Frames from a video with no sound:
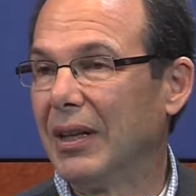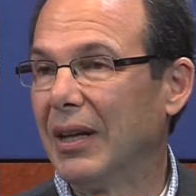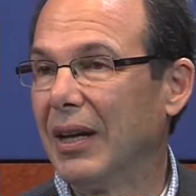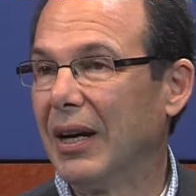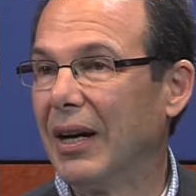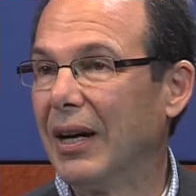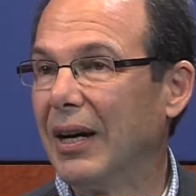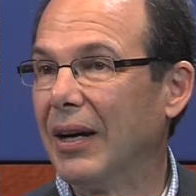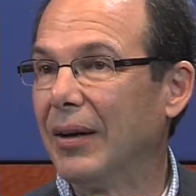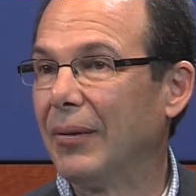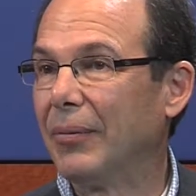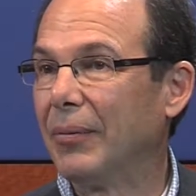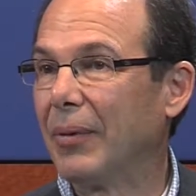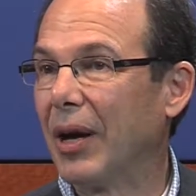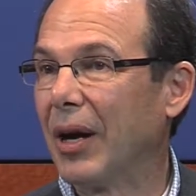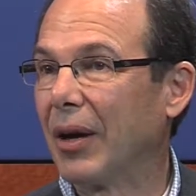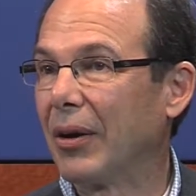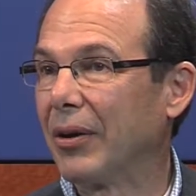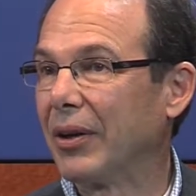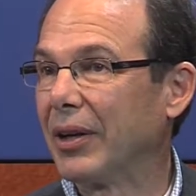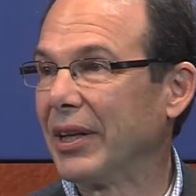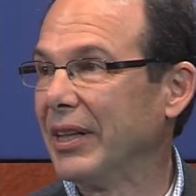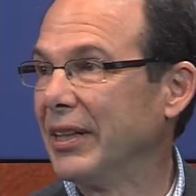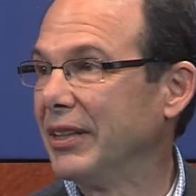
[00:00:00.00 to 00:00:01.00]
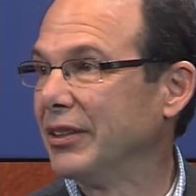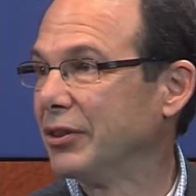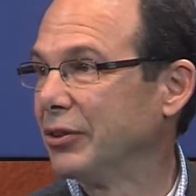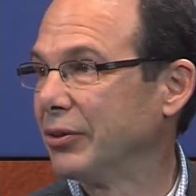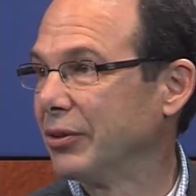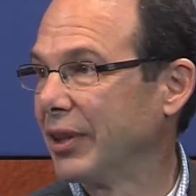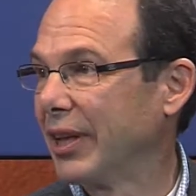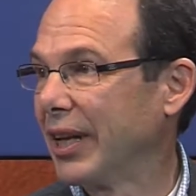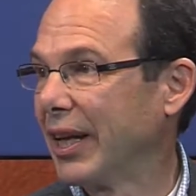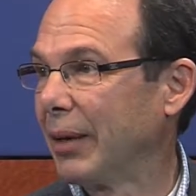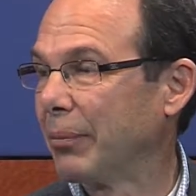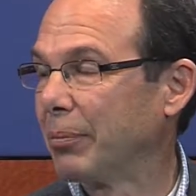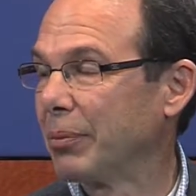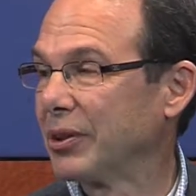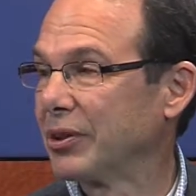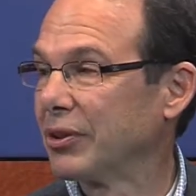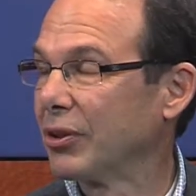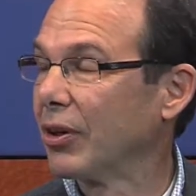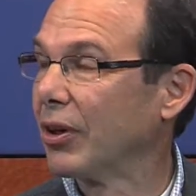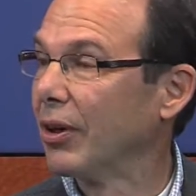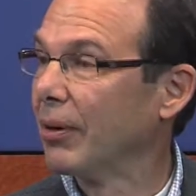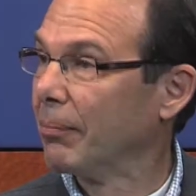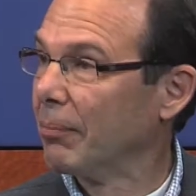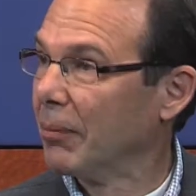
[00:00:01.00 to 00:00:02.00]
our E2 campus,
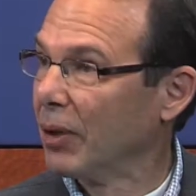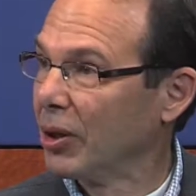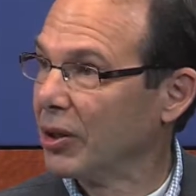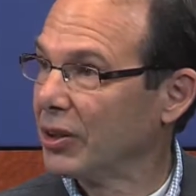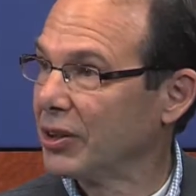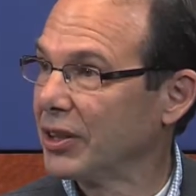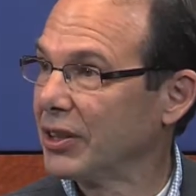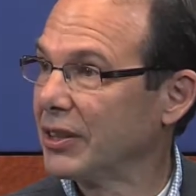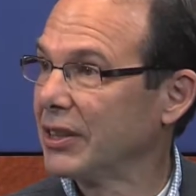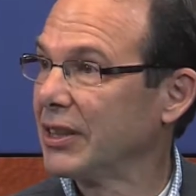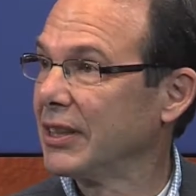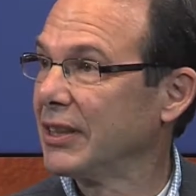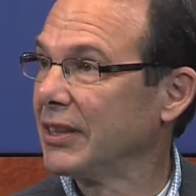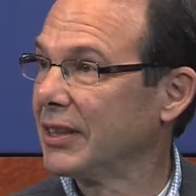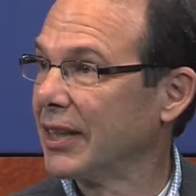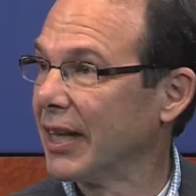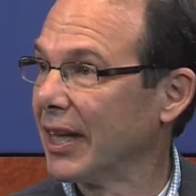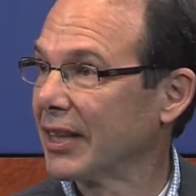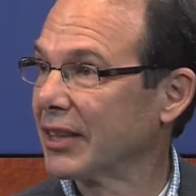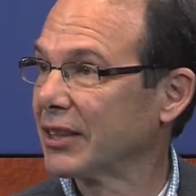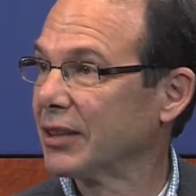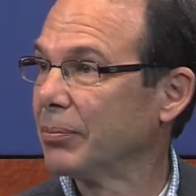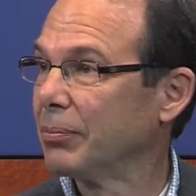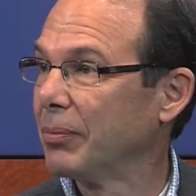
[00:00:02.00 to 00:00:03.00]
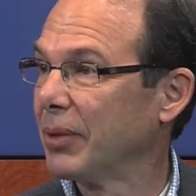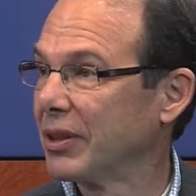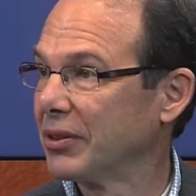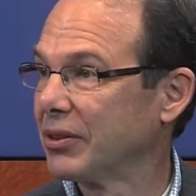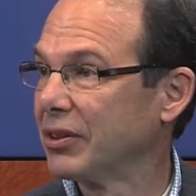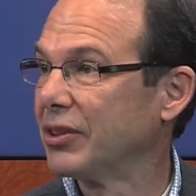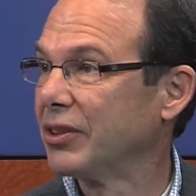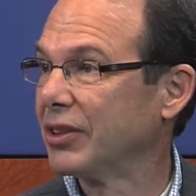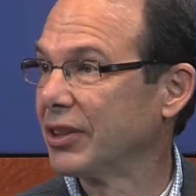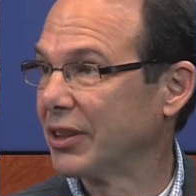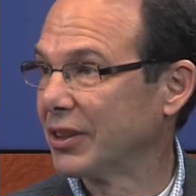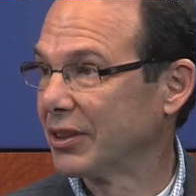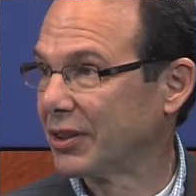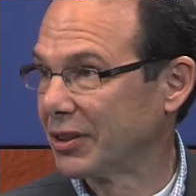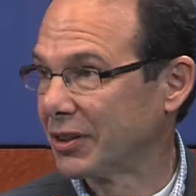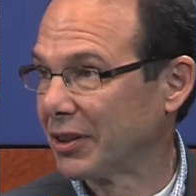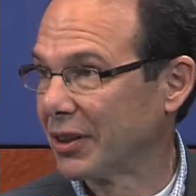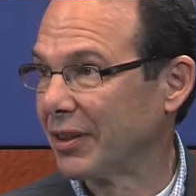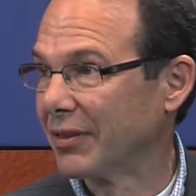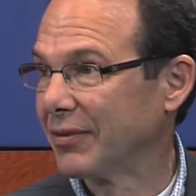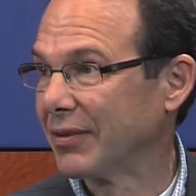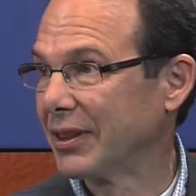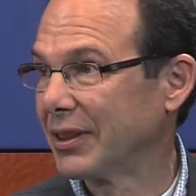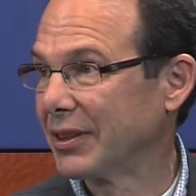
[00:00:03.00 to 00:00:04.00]
our emergency text messaging
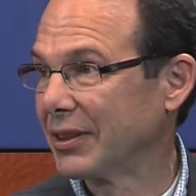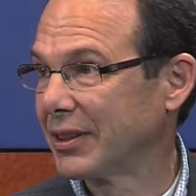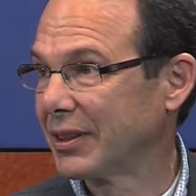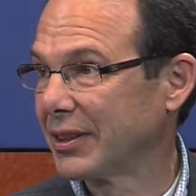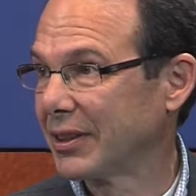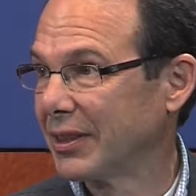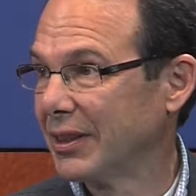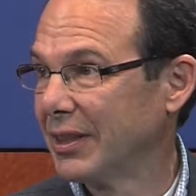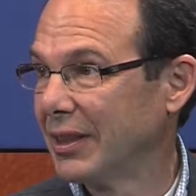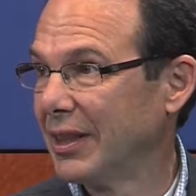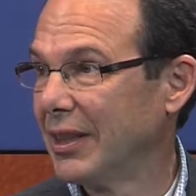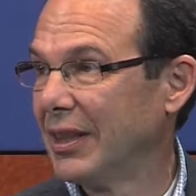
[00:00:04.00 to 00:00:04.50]
service.